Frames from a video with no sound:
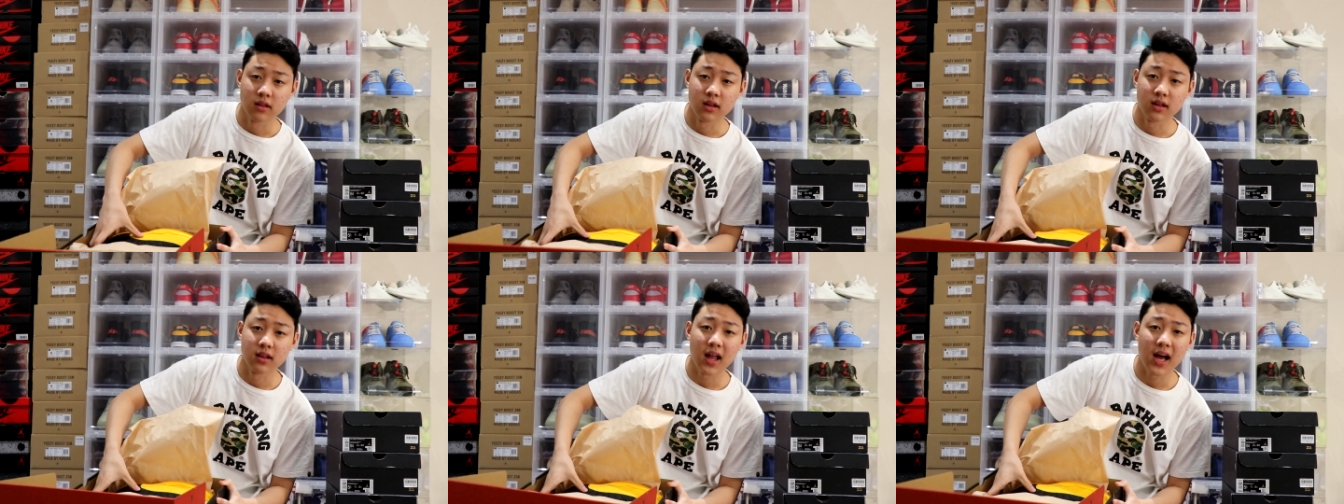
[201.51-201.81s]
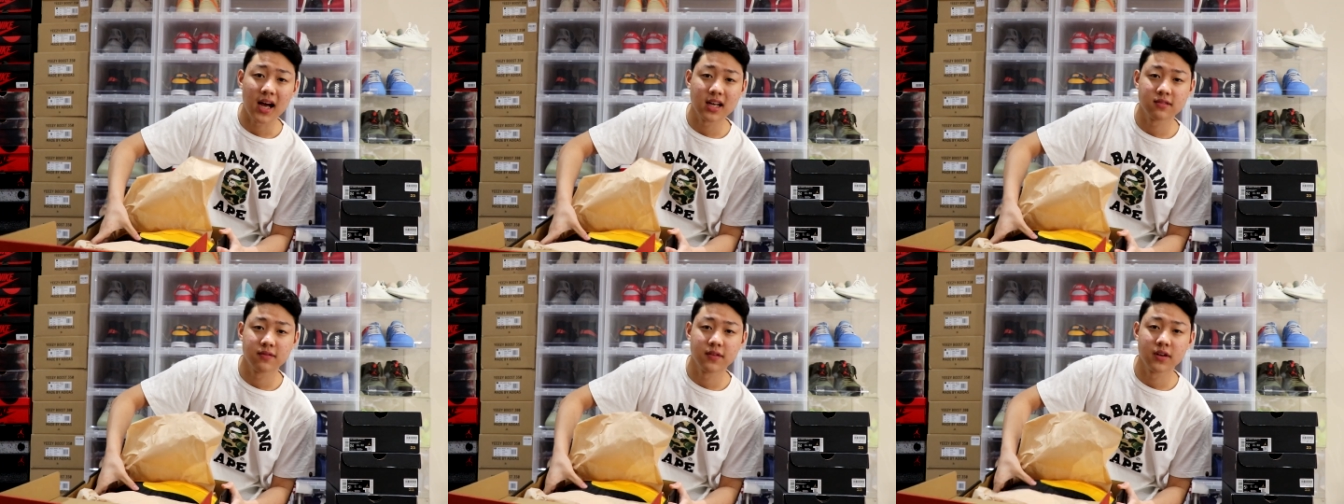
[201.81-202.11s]
the
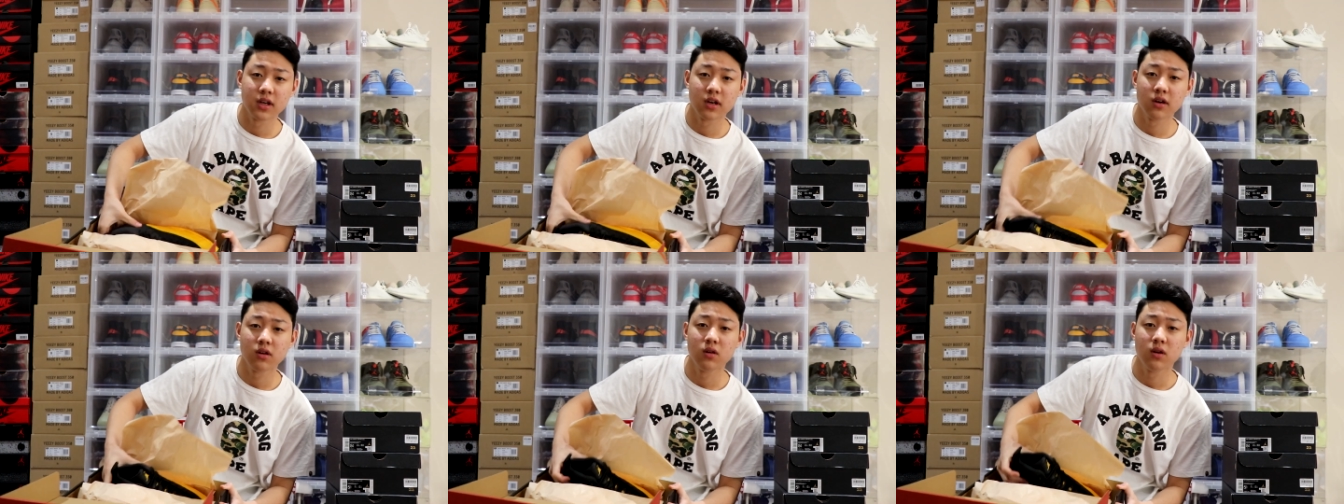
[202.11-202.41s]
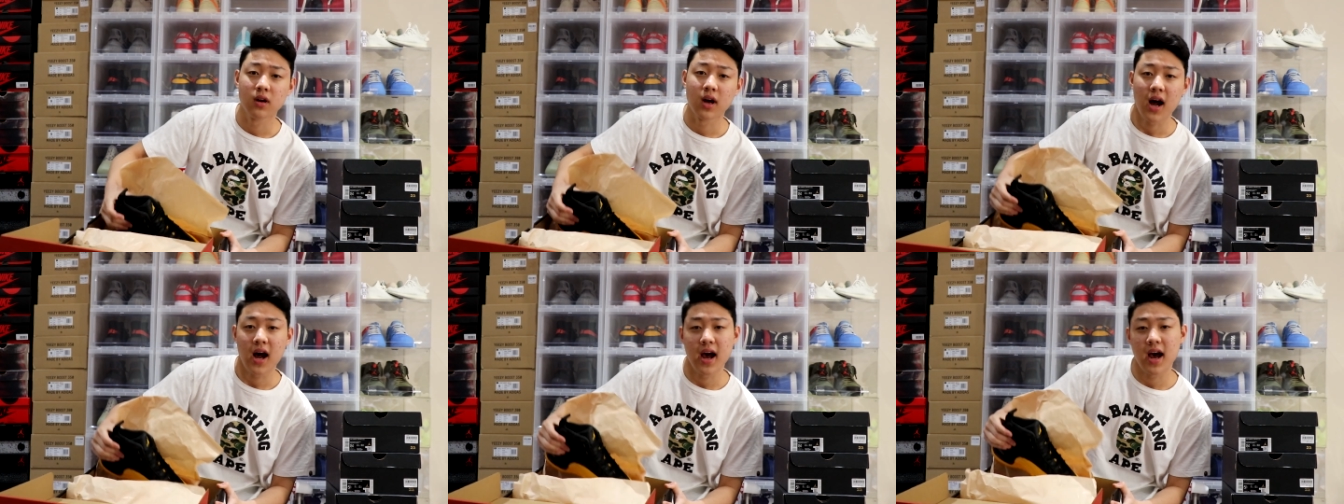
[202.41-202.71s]
last video,
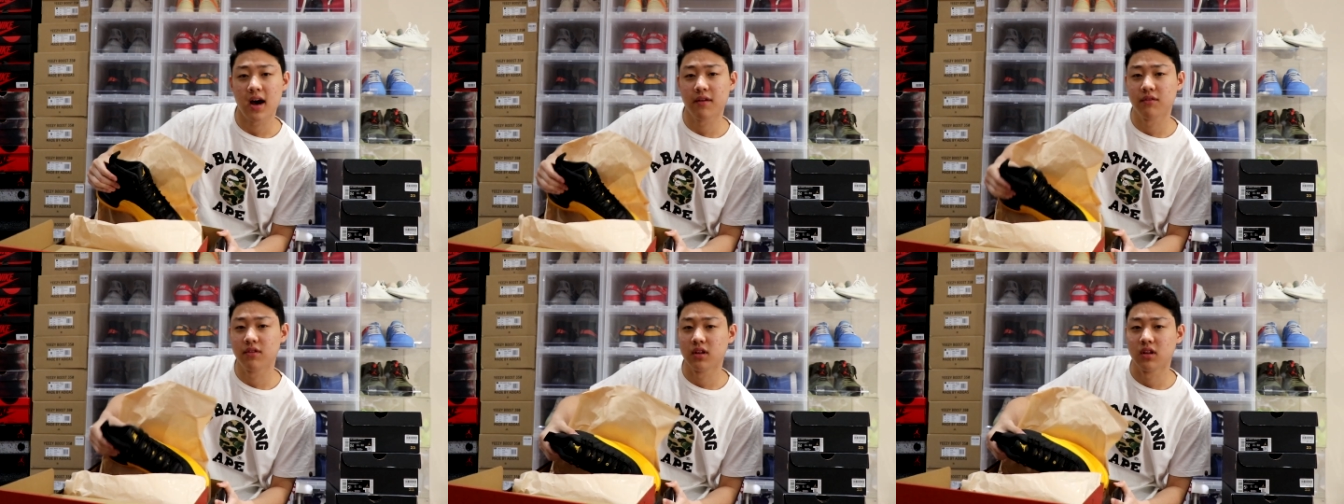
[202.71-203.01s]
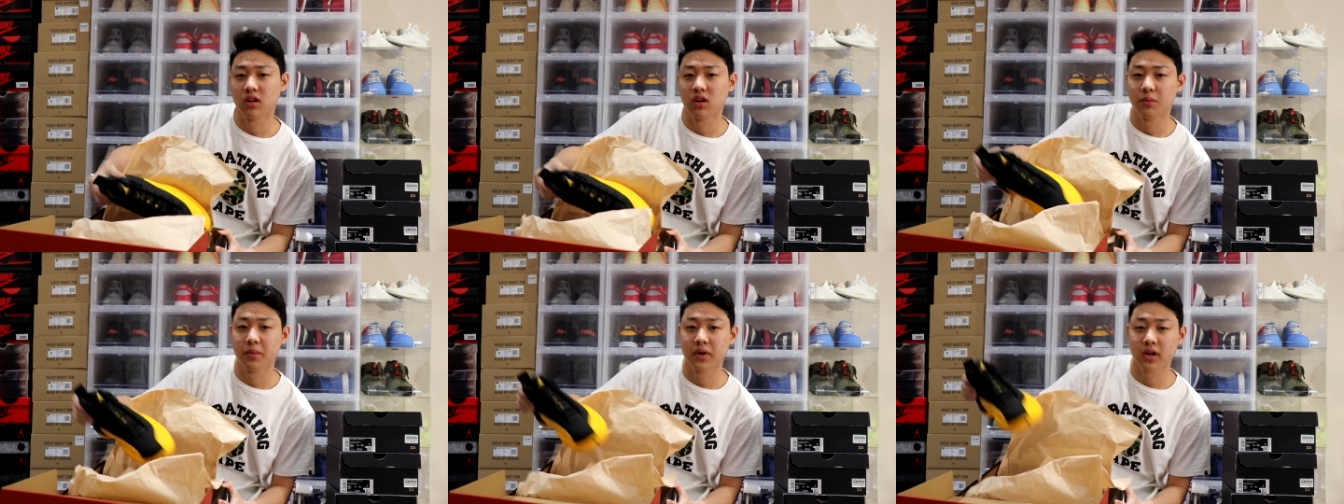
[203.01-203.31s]
I have
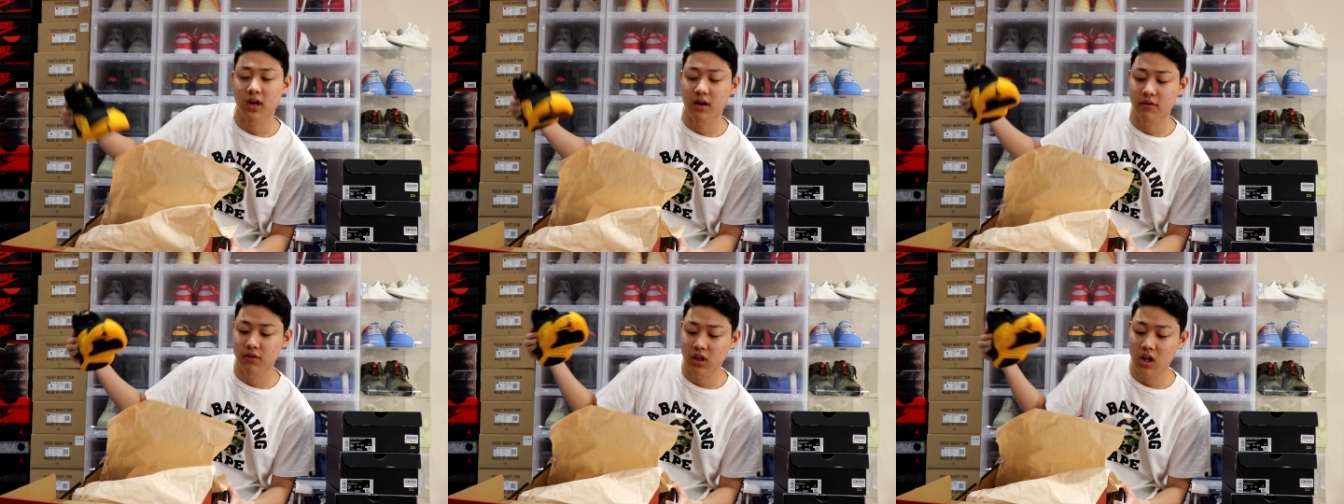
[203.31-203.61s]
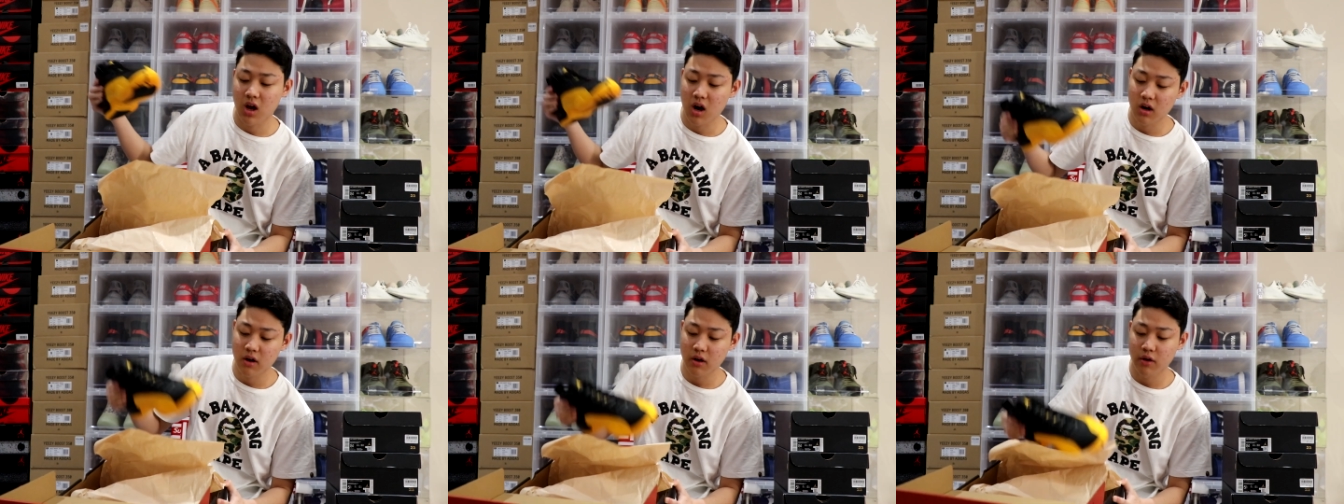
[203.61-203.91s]
a little bit of a
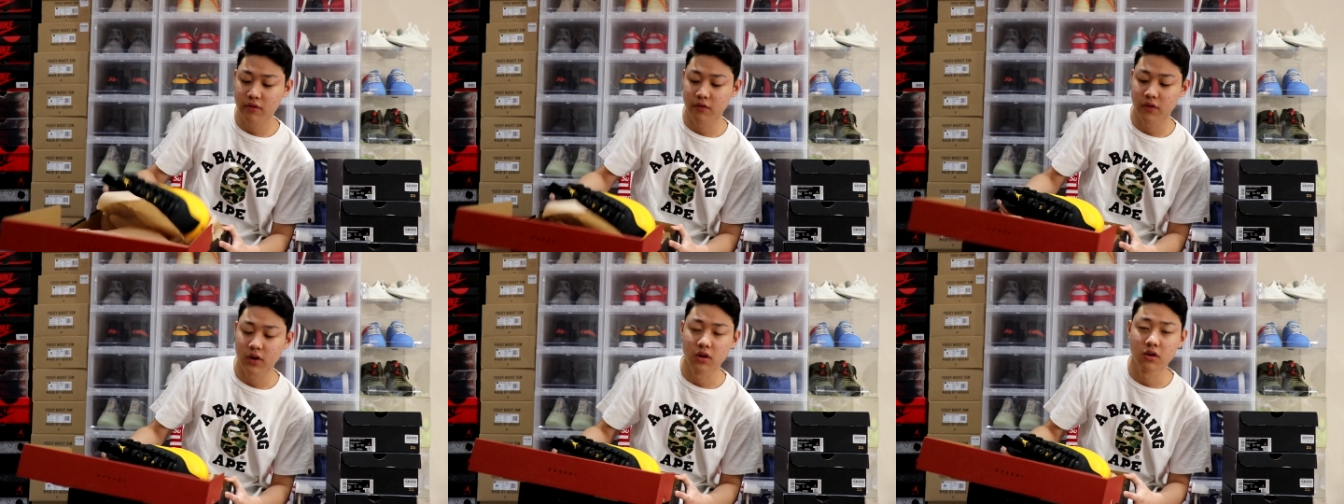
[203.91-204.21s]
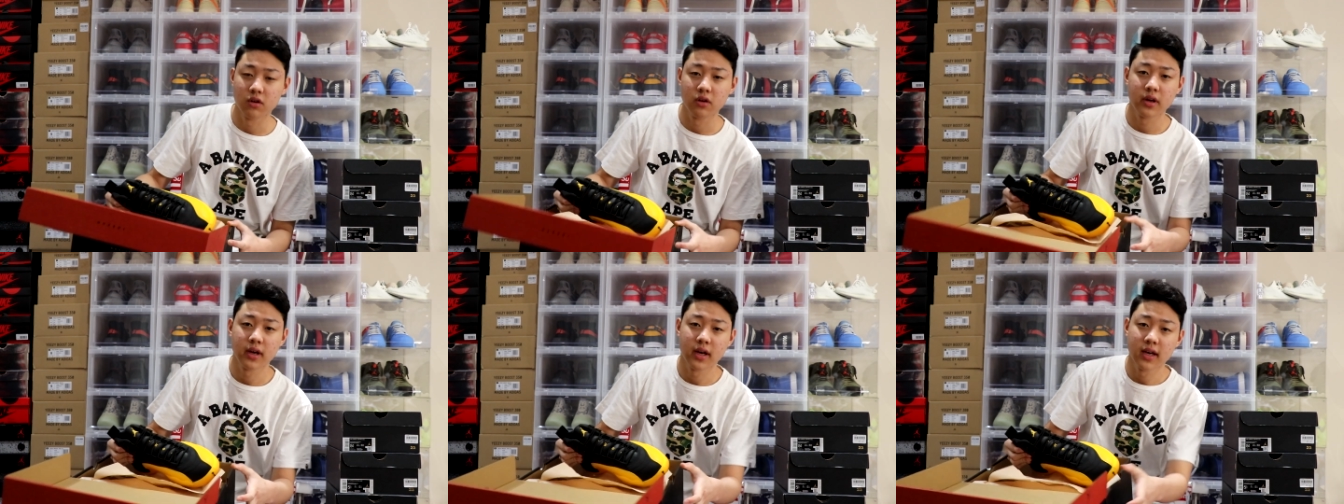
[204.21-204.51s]
longer review